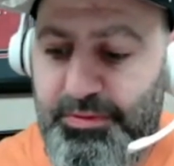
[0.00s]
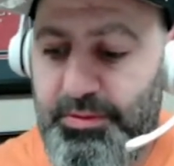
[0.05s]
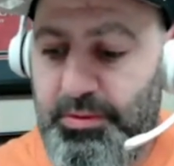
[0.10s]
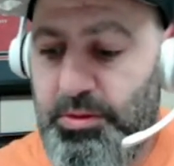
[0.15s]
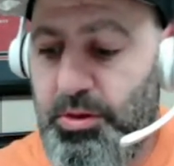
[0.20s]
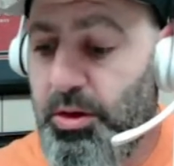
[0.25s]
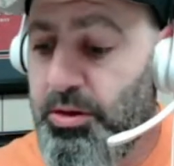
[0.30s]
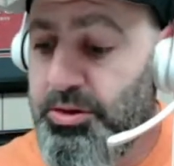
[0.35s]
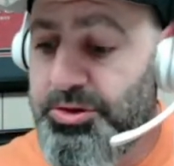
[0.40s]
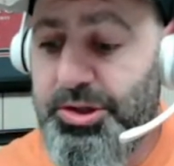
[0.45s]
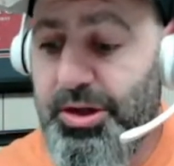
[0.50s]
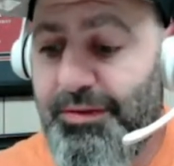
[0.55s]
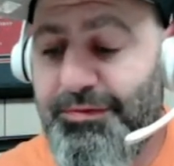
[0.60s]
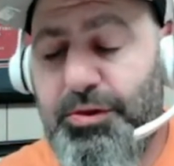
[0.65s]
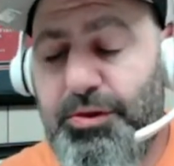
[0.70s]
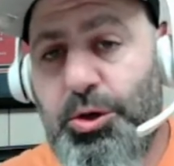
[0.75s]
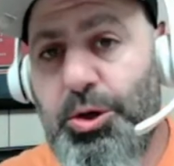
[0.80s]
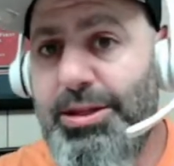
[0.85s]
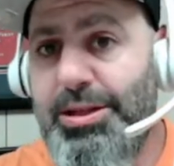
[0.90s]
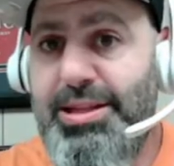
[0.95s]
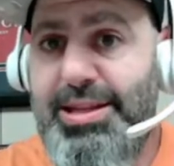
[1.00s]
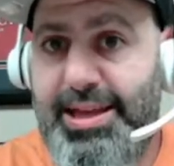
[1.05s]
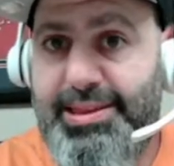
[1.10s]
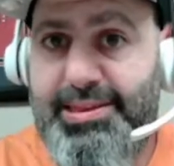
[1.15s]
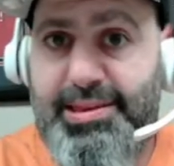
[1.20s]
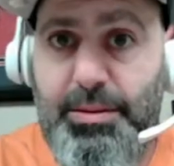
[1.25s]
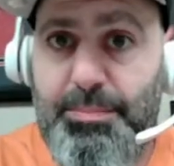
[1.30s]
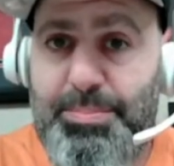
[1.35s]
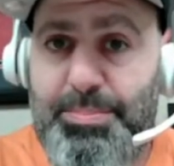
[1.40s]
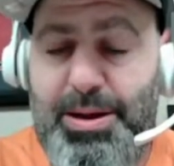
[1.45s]
Kolosov couldn't get
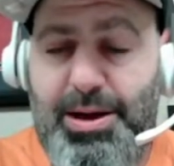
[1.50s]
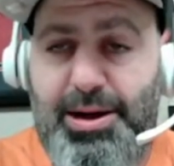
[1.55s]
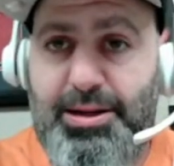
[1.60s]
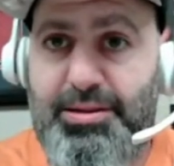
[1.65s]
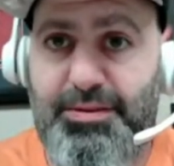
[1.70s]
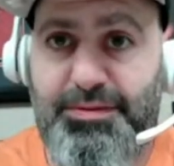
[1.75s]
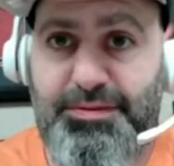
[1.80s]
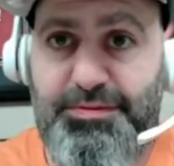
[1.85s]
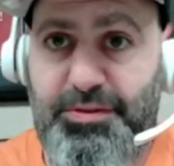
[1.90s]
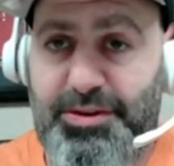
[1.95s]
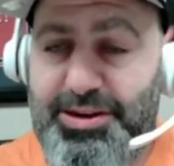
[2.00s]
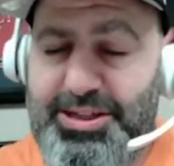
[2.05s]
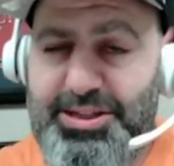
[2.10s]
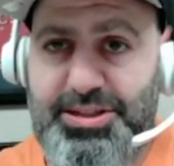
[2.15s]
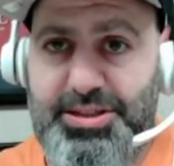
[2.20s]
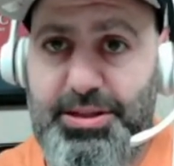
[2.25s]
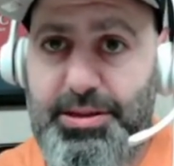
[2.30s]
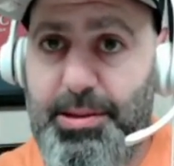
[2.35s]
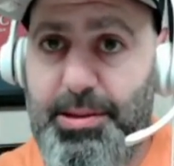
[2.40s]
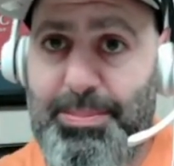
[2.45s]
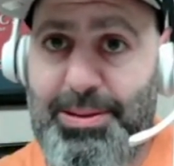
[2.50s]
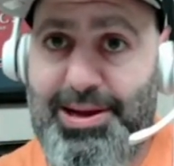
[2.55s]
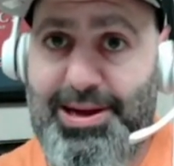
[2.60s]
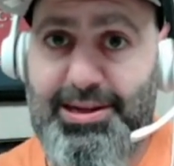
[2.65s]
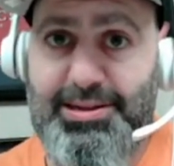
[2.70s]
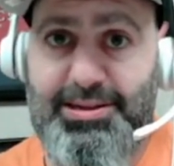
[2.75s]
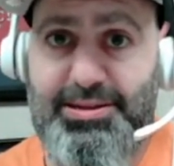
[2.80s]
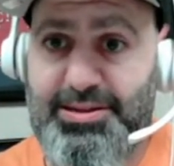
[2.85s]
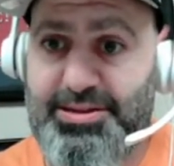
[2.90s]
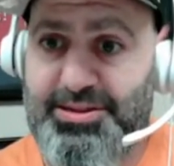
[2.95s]
to the puck to freeze the puck,
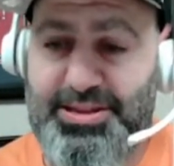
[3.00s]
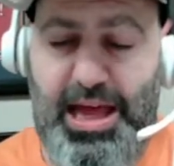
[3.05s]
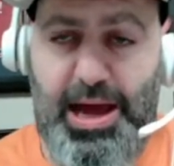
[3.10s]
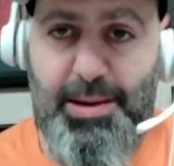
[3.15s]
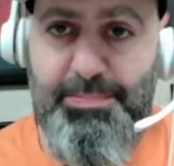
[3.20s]
stop